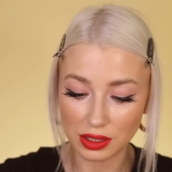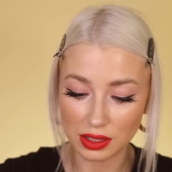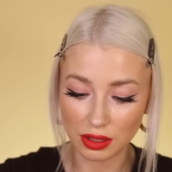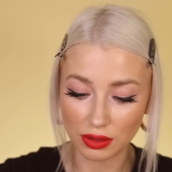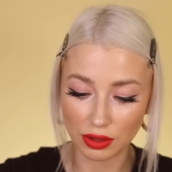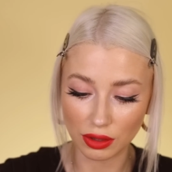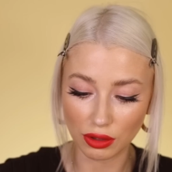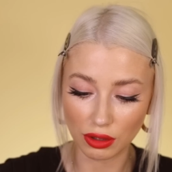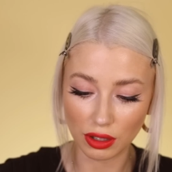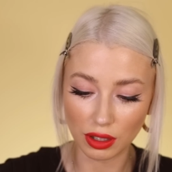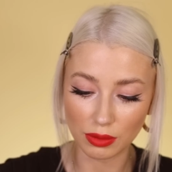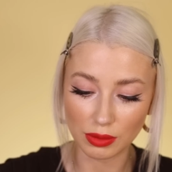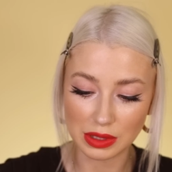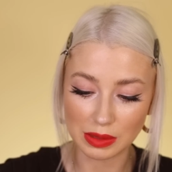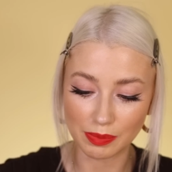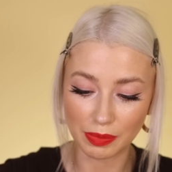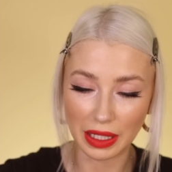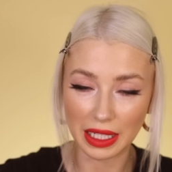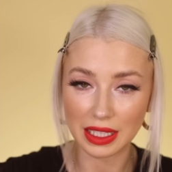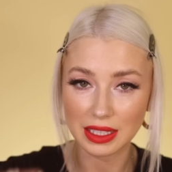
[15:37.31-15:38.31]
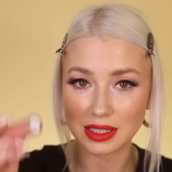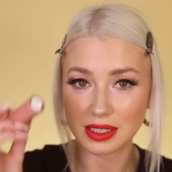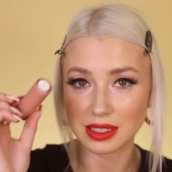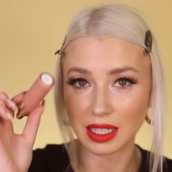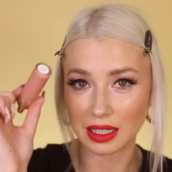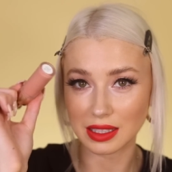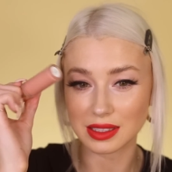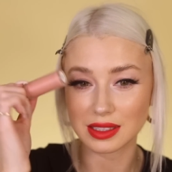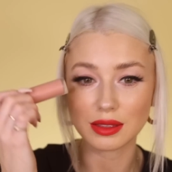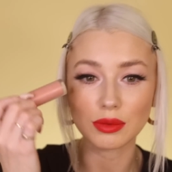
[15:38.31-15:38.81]
So the colour was Bliss.
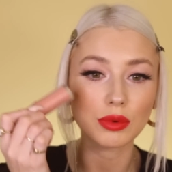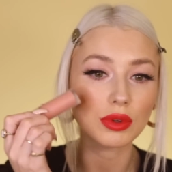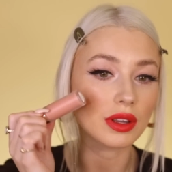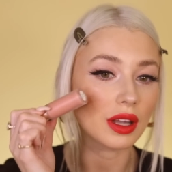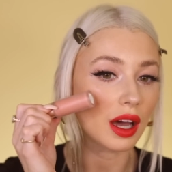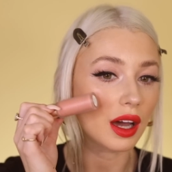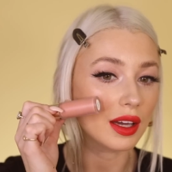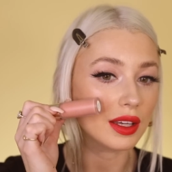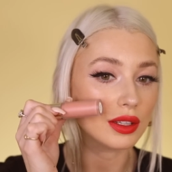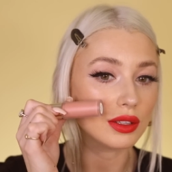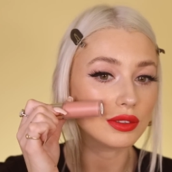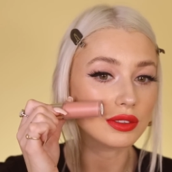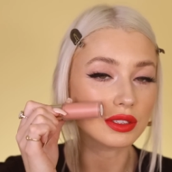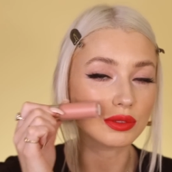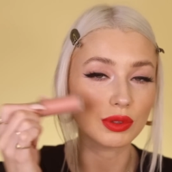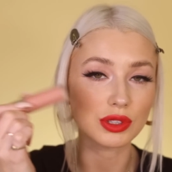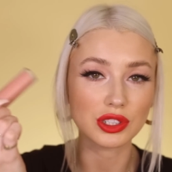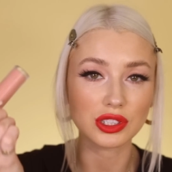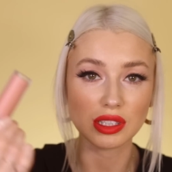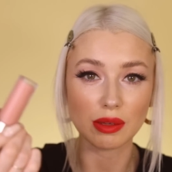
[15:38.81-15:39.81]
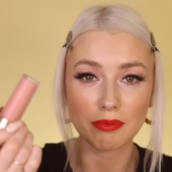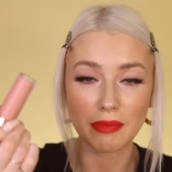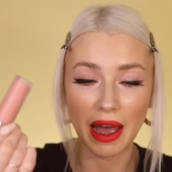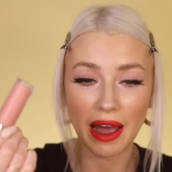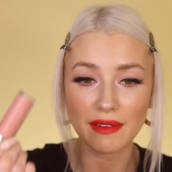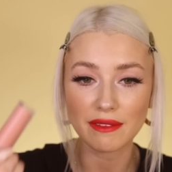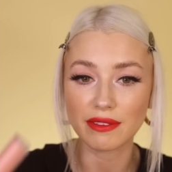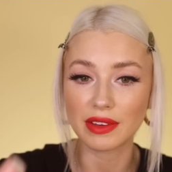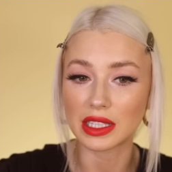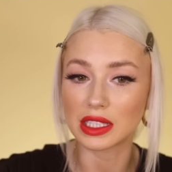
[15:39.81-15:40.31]
That's the one that I used, which is a
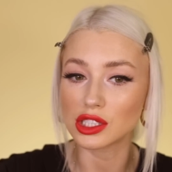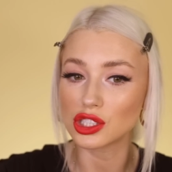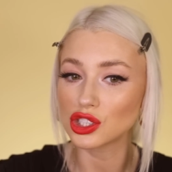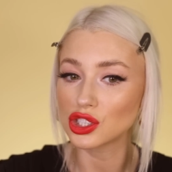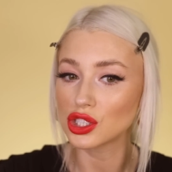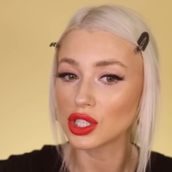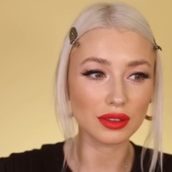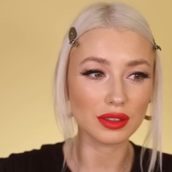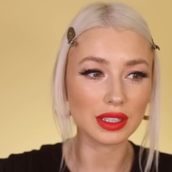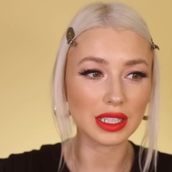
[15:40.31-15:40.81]
matte finish.